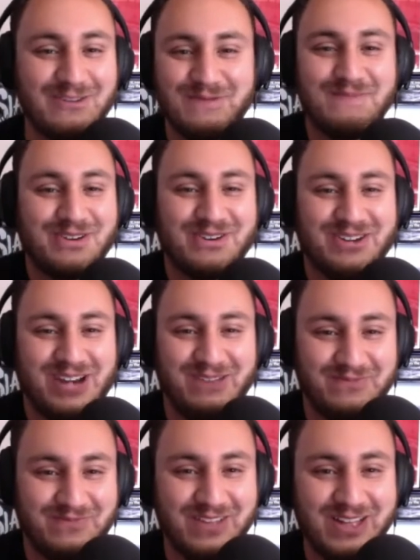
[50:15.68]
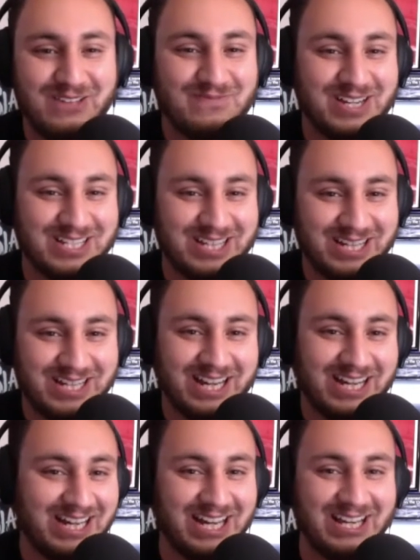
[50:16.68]
I don't remember her name, but
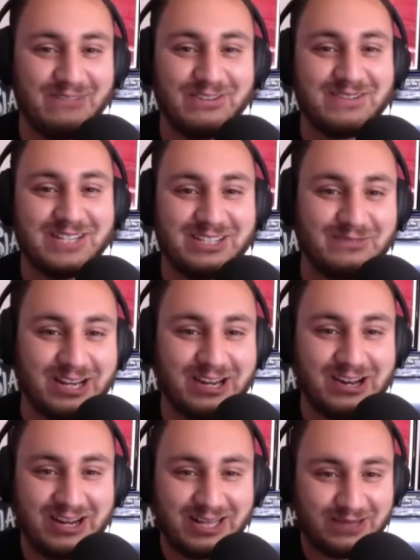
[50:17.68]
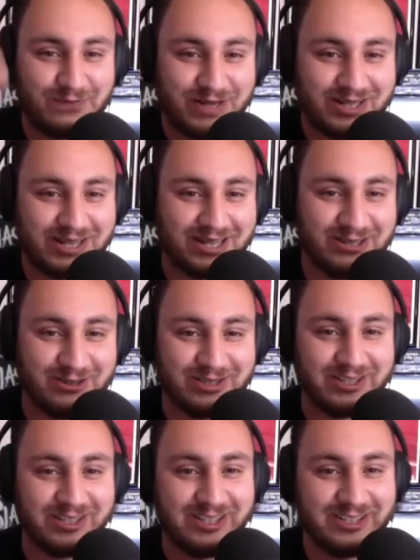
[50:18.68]
yeah, every time I see her, I'm like, oh, it's the bitch that
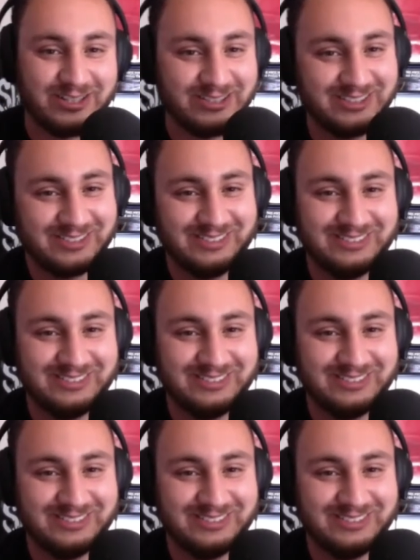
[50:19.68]
killed Selena.